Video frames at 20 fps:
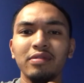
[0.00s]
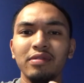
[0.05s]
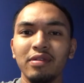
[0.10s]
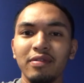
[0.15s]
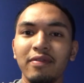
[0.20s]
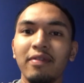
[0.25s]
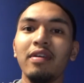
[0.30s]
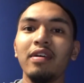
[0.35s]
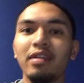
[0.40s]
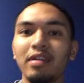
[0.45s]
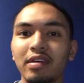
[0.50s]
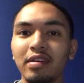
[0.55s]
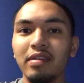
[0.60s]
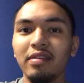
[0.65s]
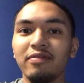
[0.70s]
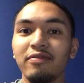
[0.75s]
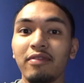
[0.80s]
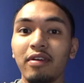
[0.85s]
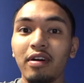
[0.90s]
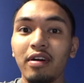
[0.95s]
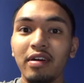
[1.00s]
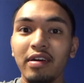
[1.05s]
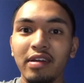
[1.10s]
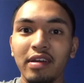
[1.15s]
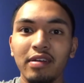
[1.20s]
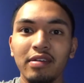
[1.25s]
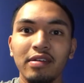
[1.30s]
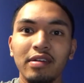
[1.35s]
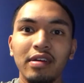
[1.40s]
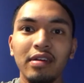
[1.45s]
they're raw and
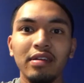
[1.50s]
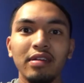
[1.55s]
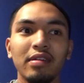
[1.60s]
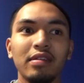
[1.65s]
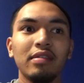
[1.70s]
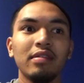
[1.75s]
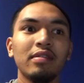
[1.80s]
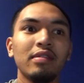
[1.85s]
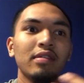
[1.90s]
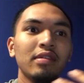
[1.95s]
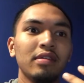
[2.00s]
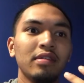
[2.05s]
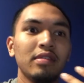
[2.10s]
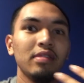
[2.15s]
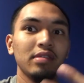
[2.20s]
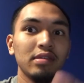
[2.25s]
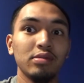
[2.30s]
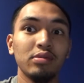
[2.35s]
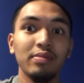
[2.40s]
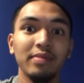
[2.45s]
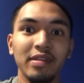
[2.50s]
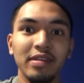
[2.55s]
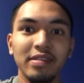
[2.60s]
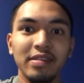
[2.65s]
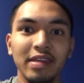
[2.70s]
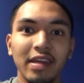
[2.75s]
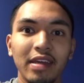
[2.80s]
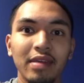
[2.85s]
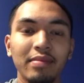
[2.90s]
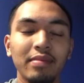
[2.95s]
uncut, and this will be the
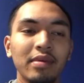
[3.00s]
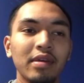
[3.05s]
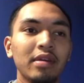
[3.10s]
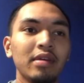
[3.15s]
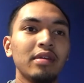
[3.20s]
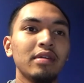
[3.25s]
same.